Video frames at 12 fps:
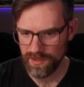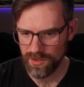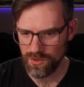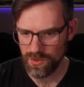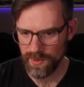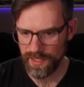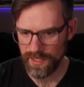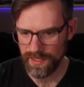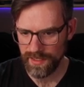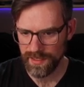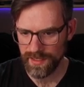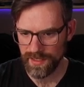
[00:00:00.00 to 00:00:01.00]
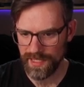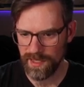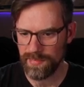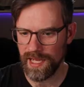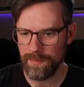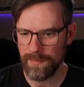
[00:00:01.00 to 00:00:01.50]
go away and then
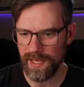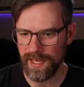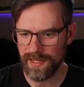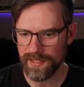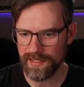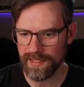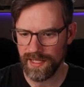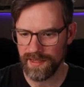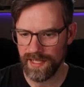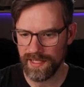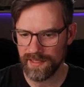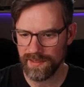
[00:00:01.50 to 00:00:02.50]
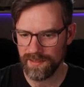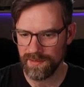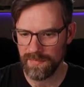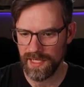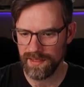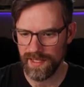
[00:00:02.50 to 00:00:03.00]
pop back, and like
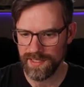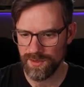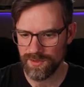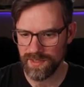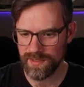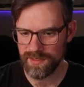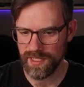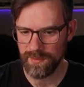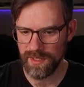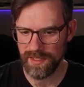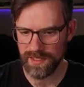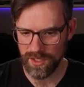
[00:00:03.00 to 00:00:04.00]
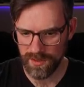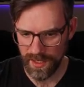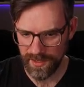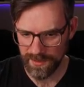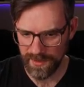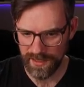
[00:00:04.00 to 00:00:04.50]
main light sources come in and go
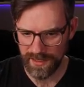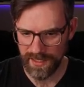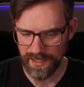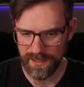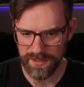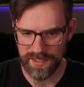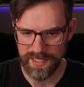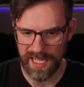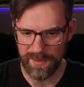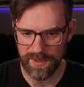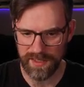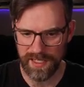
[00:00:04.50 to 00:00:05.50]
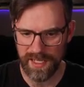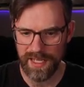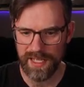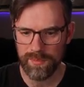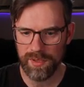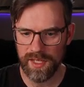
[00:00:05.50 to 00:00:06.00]
out like right in there. It just happened.
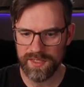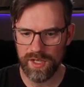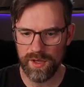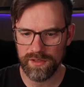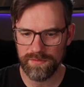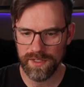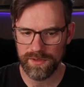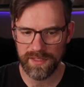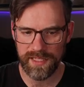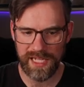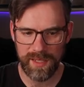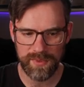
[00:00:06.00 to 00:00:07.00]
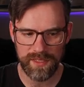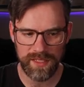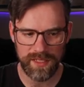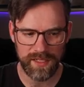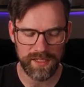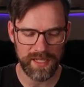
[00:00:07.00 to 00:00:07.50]
Plus all the flickering that happened in
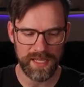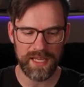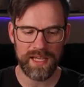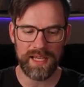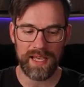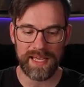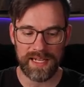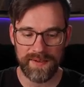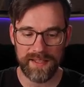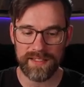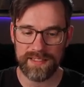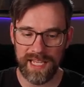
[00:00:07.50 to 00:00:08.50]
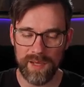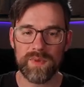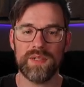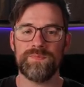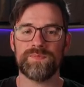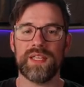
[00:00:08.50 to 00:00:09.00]
here. And I've had this
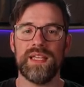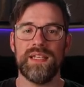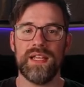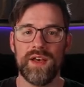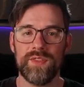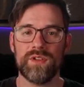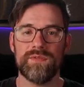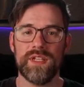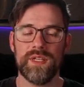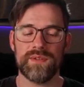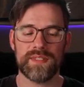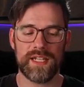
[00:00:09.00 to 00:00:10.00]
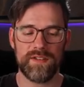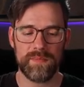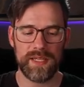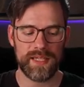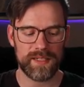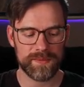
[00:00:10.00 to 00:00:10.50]
happen in other videos that I've
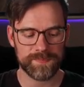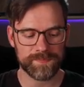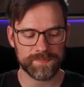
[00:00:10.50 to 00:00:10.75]
made,